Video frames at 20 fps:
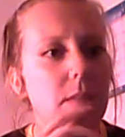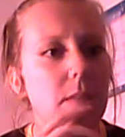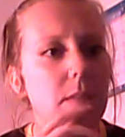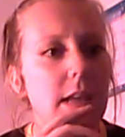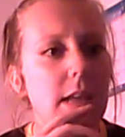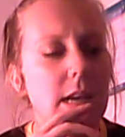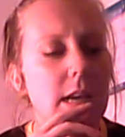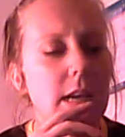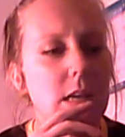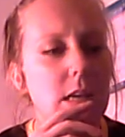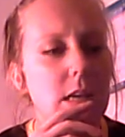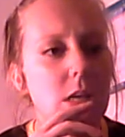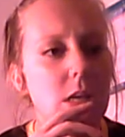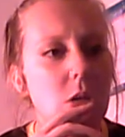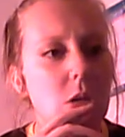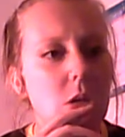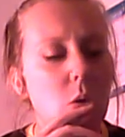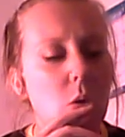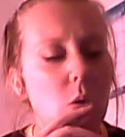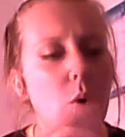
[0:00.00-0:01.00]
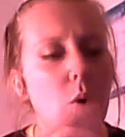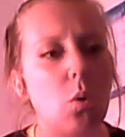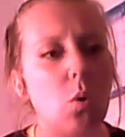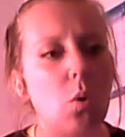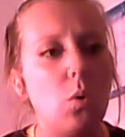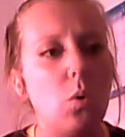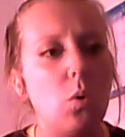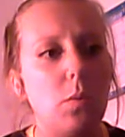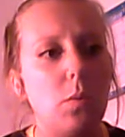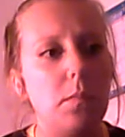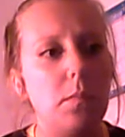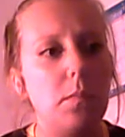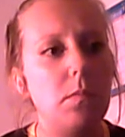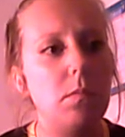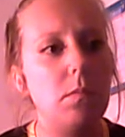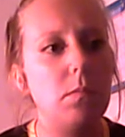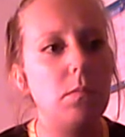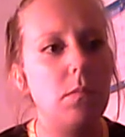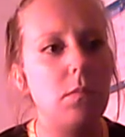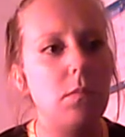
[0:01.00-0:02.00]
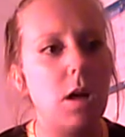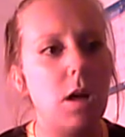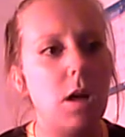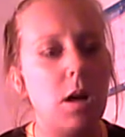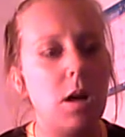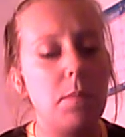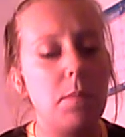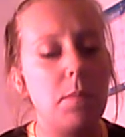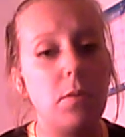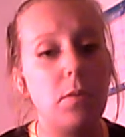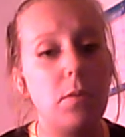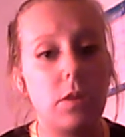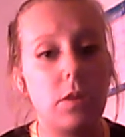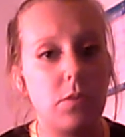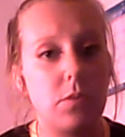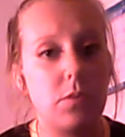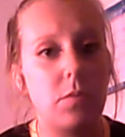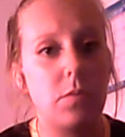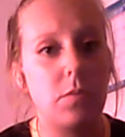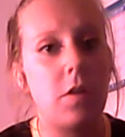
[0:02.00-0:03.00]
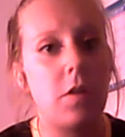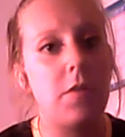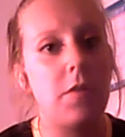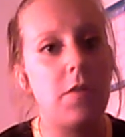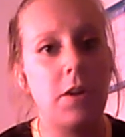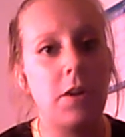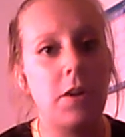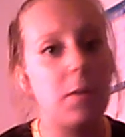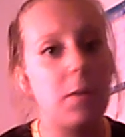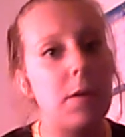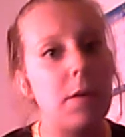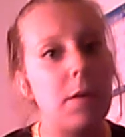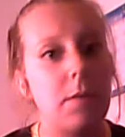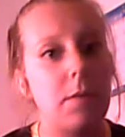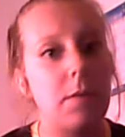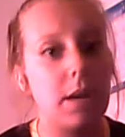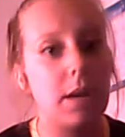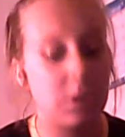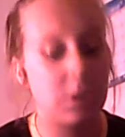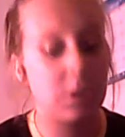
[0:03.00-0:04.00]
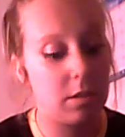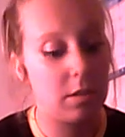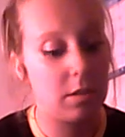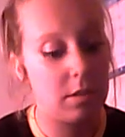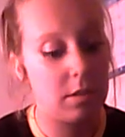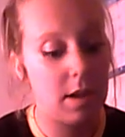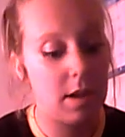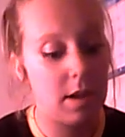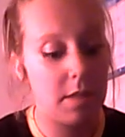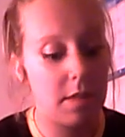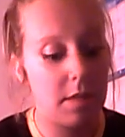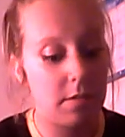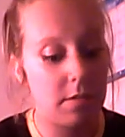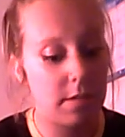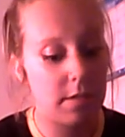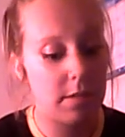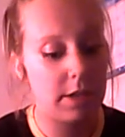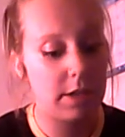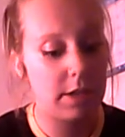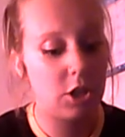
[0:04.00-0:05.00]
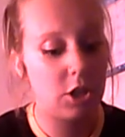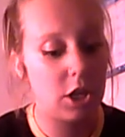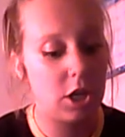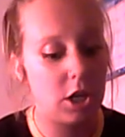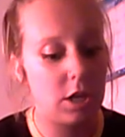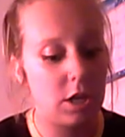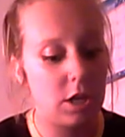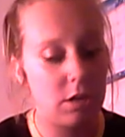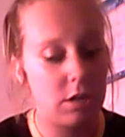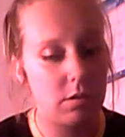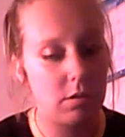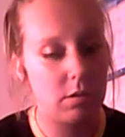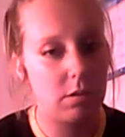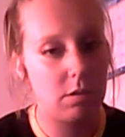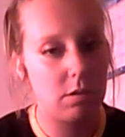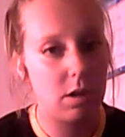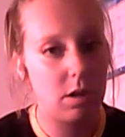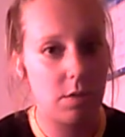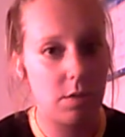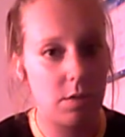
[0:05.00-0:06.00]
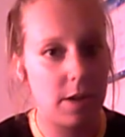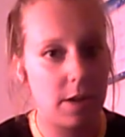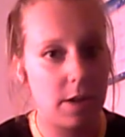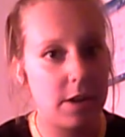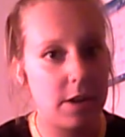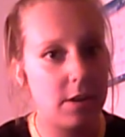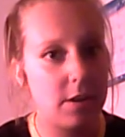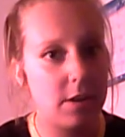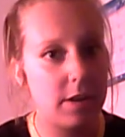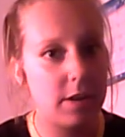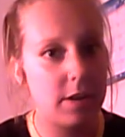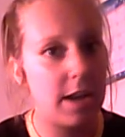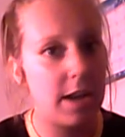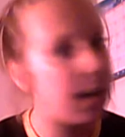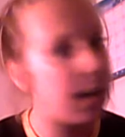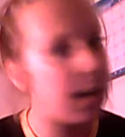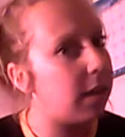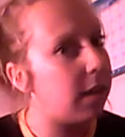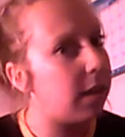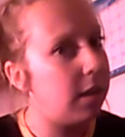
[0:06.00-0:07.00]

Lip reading: And the whole book is revolving around actually the death of that John Redier guy.